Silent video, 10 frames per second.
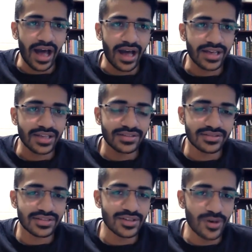I
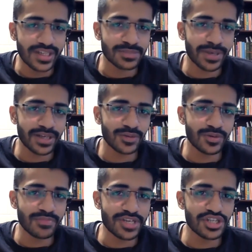did not expect to
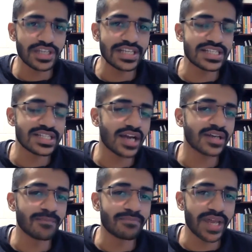immediately start
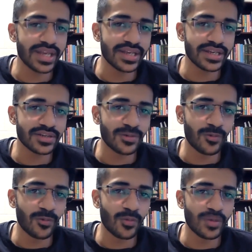comparing it
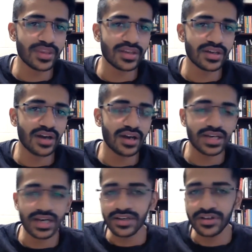with a
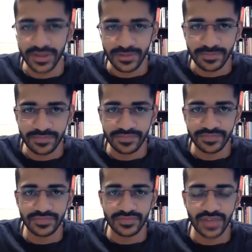country,
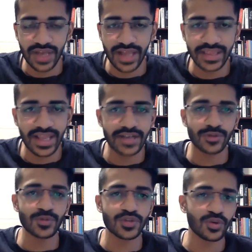and that
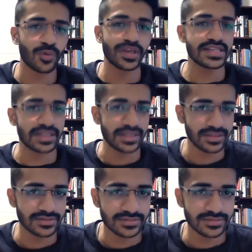too so easily.